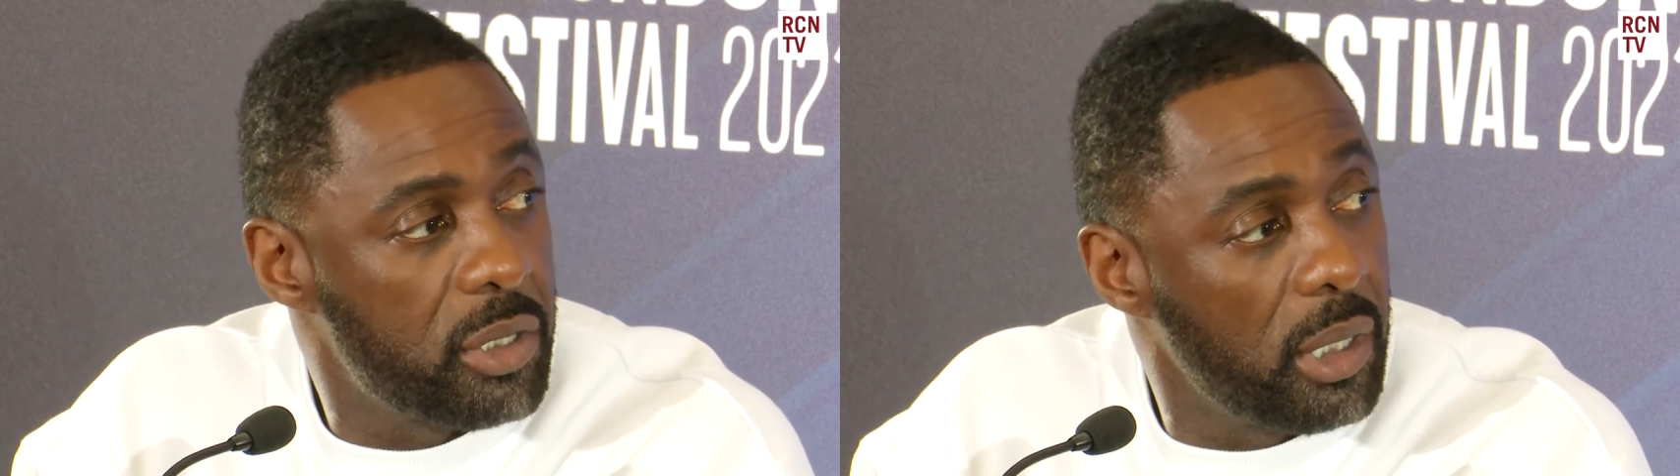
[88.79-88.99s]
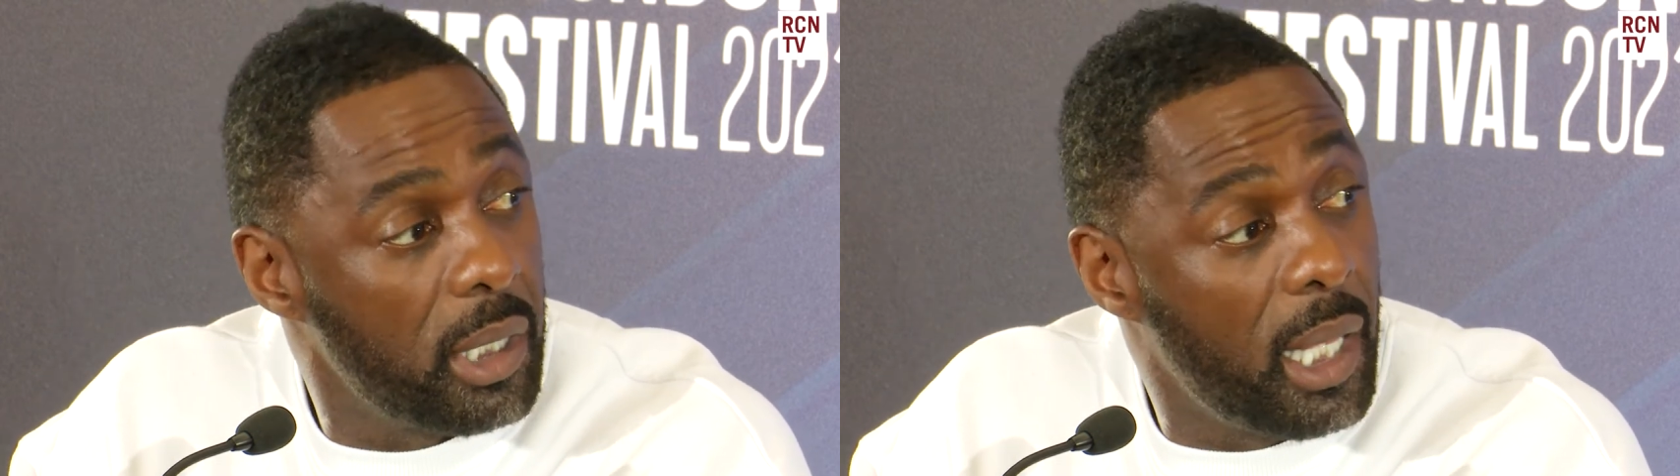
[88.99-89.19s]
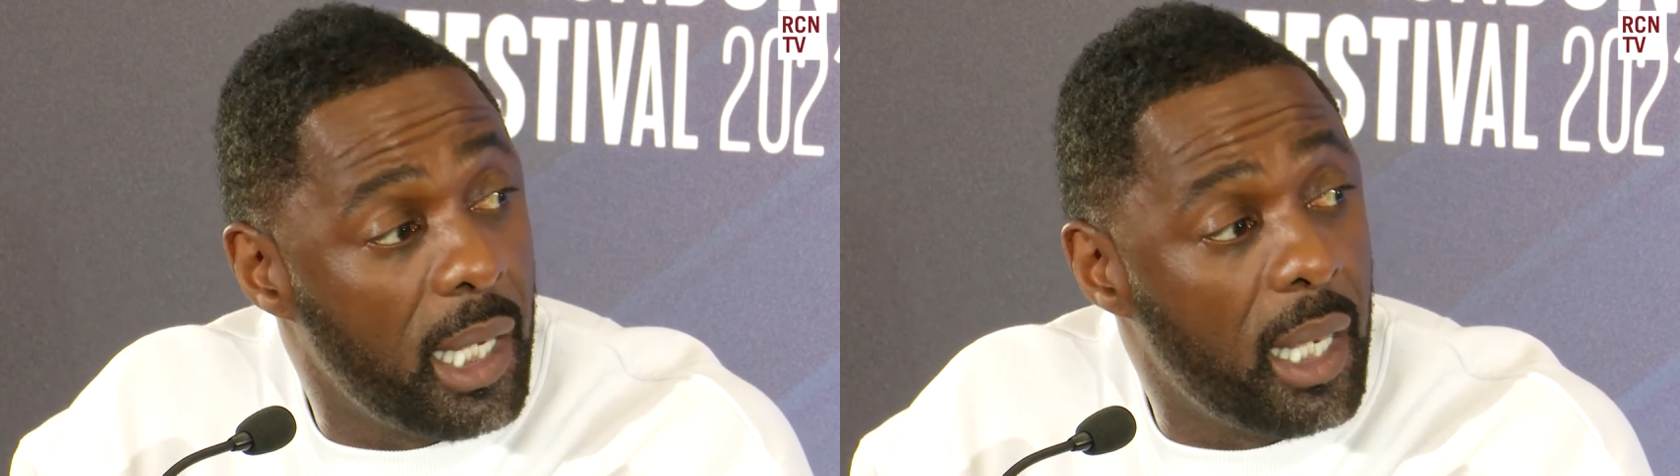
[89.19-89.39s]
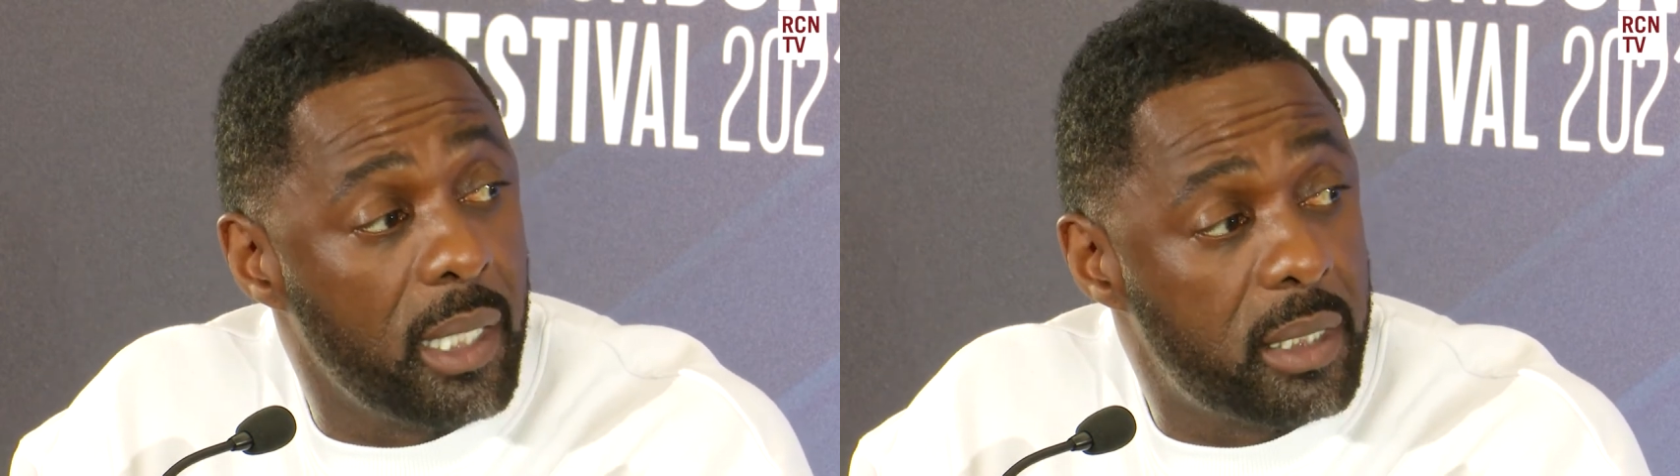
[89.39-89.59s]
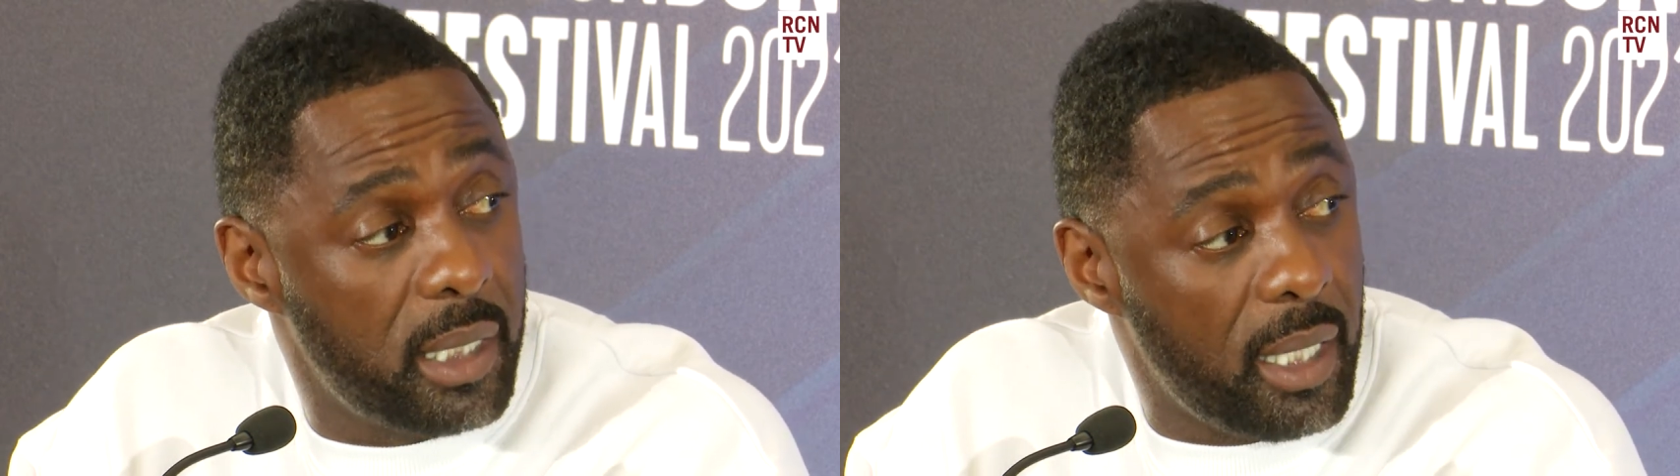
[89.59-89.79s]
to,
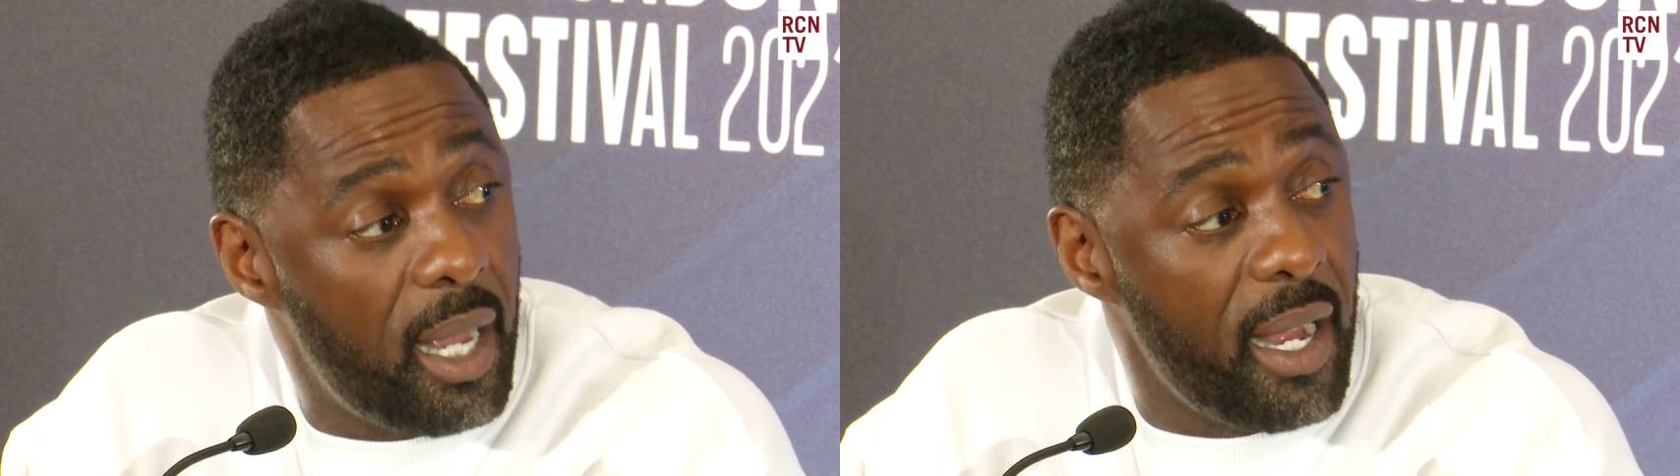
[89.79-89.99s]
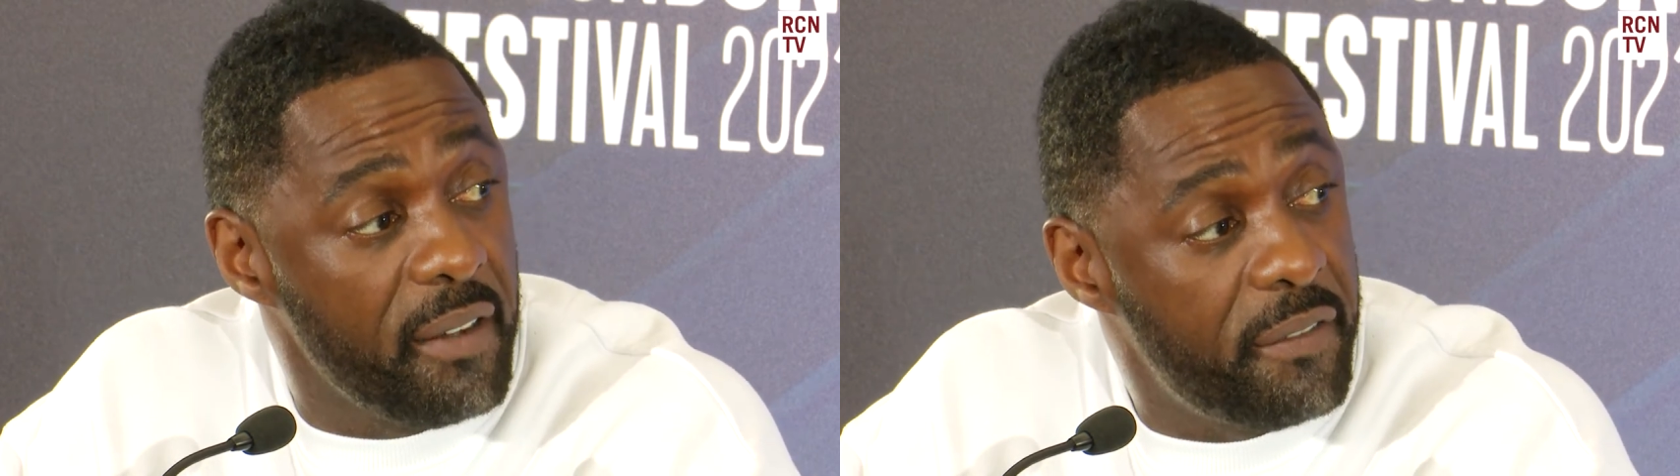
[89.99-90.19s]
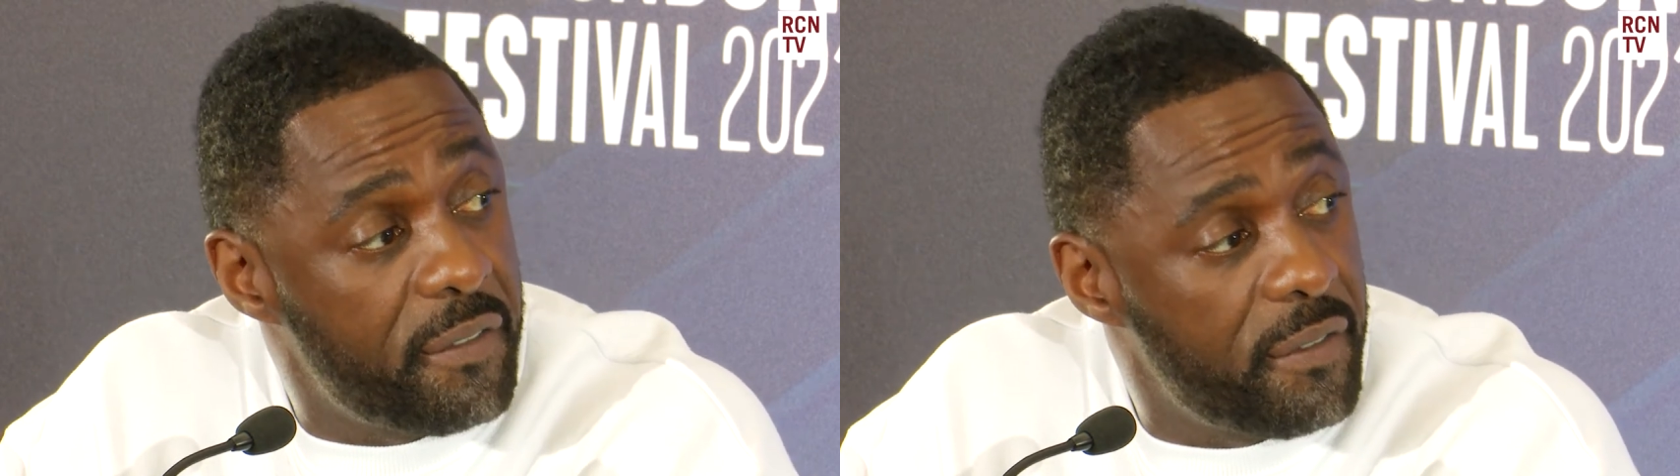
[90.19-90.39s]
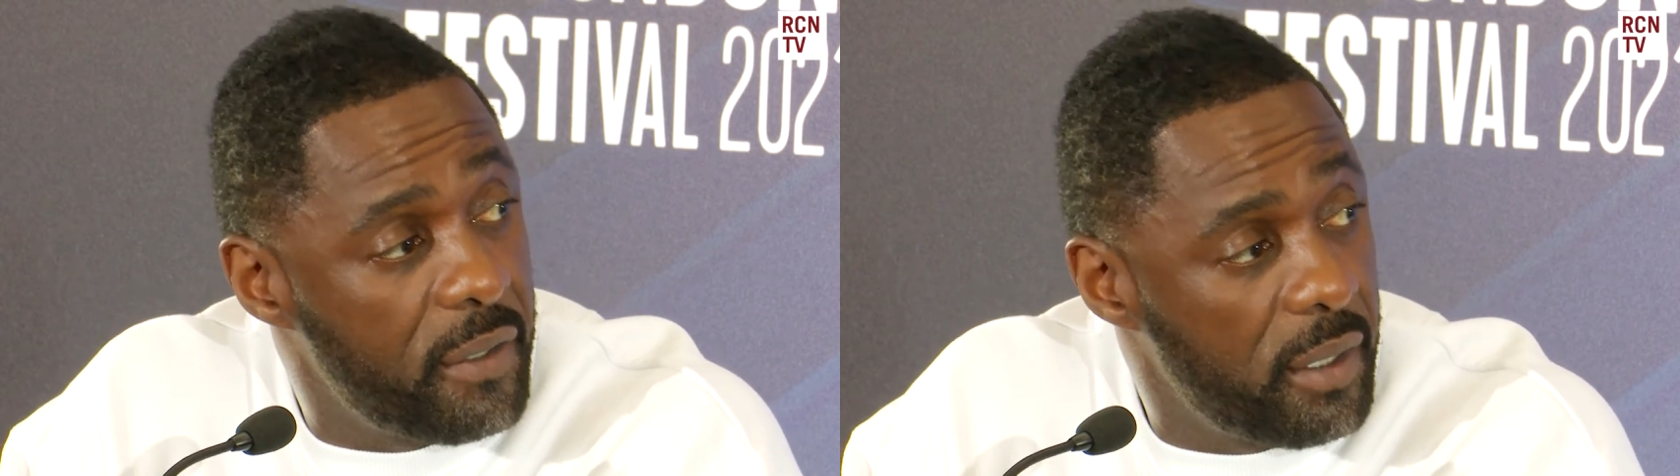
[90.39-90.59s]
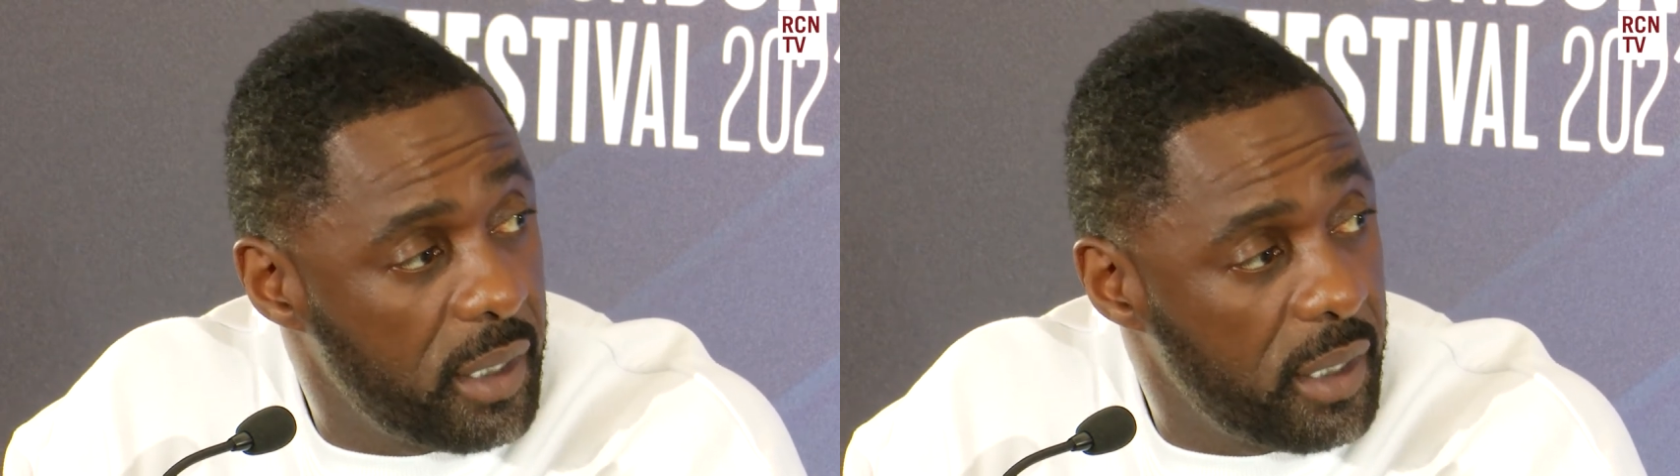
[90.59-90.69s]
to life,